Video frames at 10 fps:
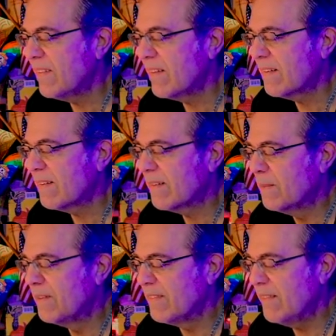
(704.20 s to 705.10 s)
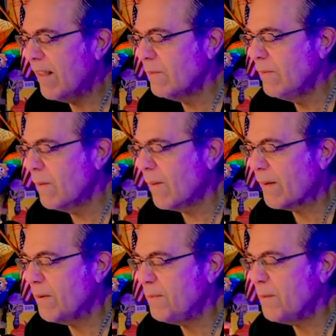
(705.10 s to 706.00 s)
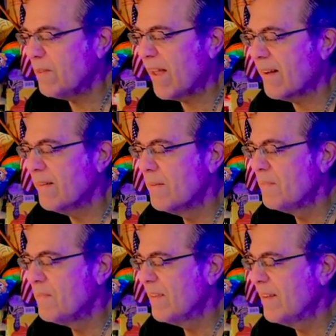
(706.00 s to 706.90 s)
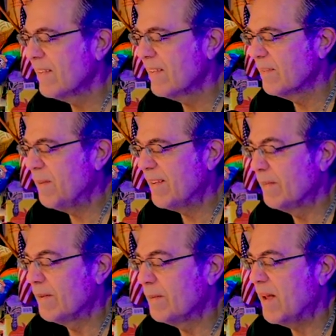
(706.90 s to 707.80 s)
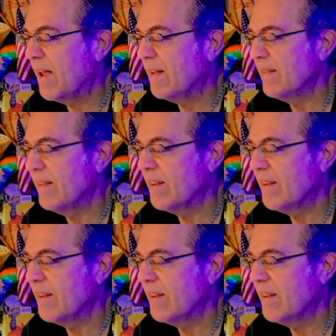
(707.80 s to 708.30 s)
they declared it emergency, oh, no, I refute that, because it makes them look bad.